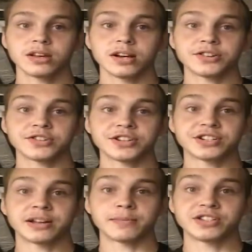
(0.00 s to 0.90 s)

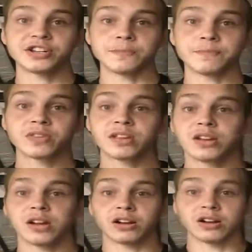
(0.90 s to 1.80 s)
Contradiction number two.
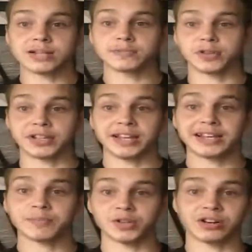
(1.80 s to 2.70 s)
Gospel of the
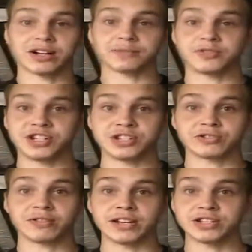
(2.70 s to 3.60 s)
kingdom or the gospel of
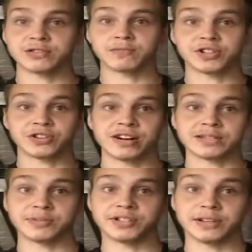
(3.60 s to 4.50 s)
Jesus Christ? Which
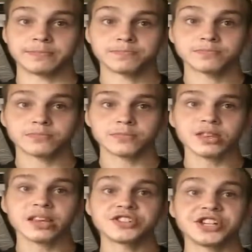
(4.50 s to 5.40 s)
gospel is it?
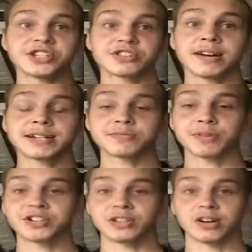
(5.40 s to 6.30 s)
Jesus Christ was
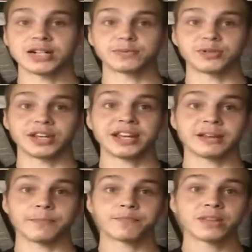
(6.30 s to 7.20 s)
preaching the gospel of the
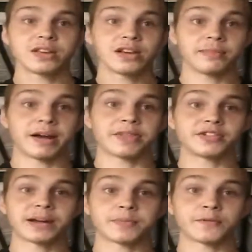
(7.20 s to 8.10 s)
kingdom. Matthew
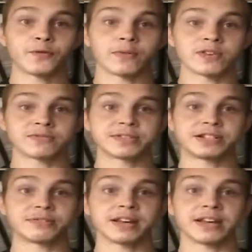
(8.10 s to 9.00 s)
chapter 4 verse
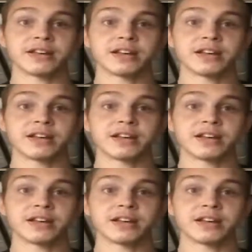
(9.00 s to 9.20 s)
23.